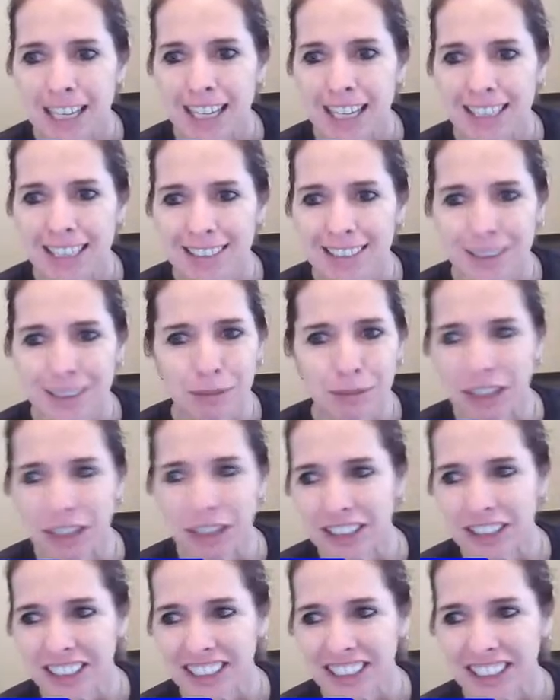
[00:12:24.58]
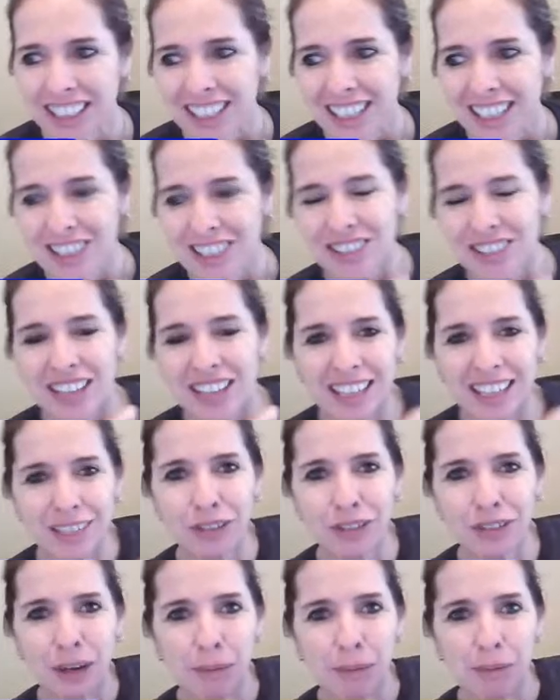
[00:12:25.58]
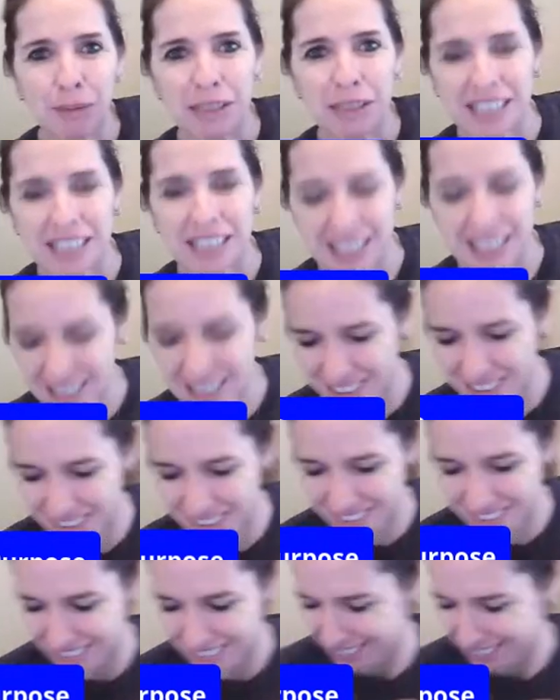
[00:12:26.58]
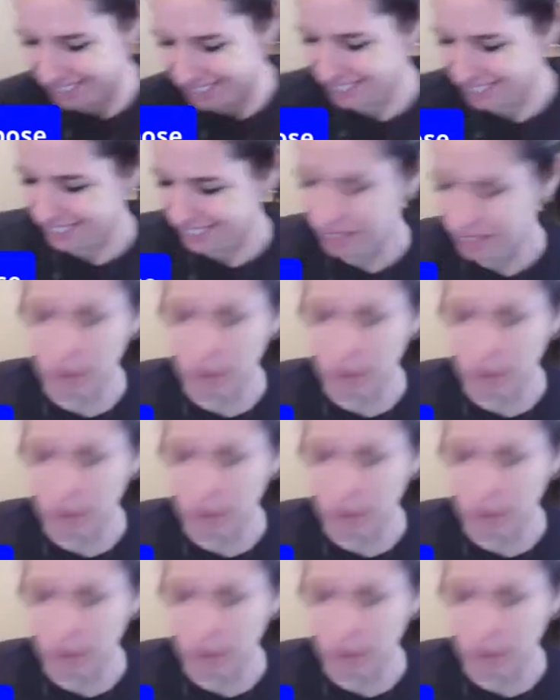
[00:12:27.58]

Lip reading: It's going to be all good. So thank you for helping me test it.